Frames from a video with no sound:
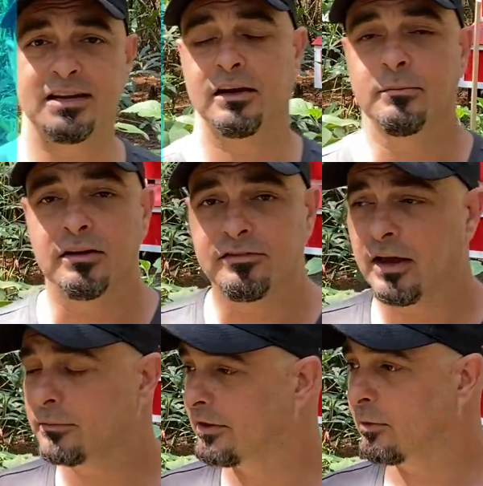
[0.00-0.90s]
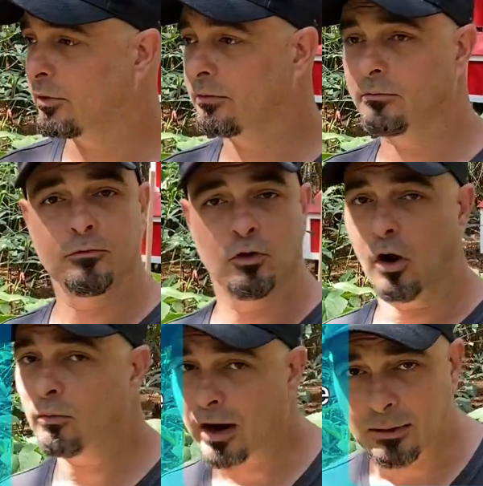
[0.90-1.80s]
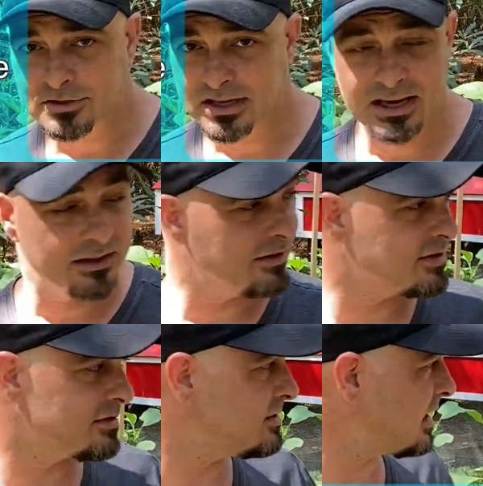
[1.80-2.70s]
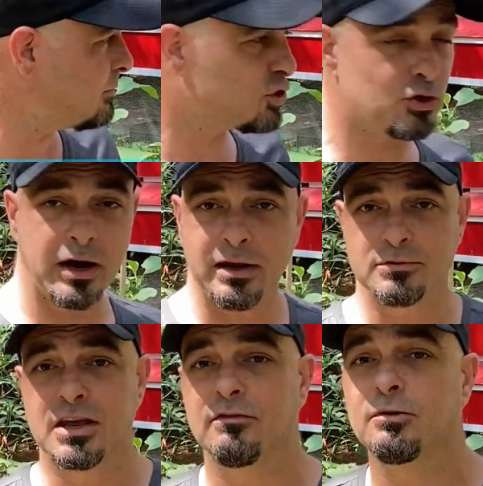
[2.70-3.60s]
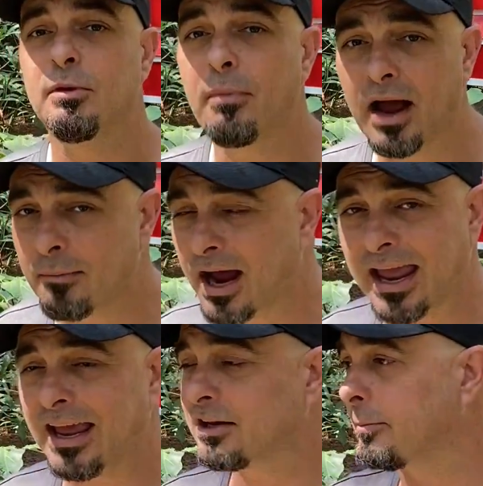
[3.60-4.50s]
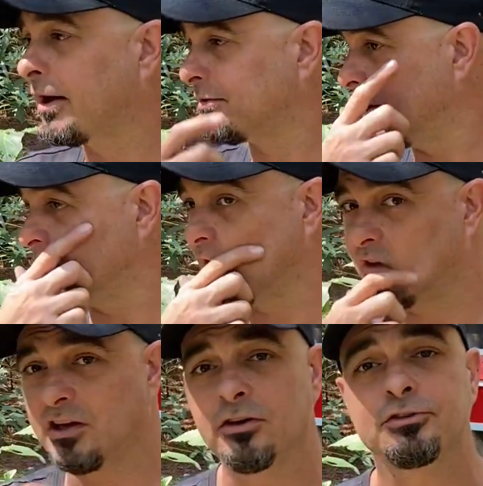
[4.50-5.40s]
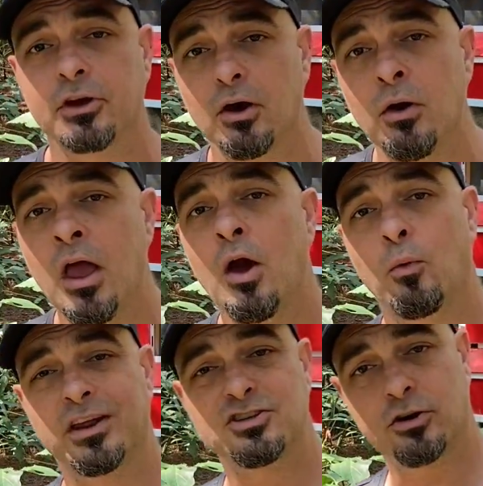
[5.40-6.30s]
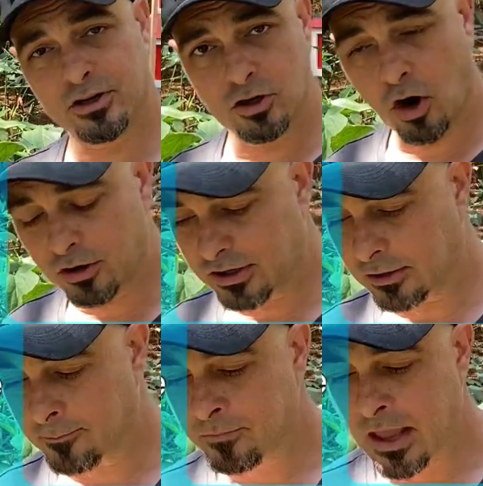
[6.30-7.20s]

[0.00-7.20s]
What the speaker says: down in my family. They were grown when I was a kid. This is the same strain. It was given to me by my aunt about 10 or 15 years ago when I started gardening.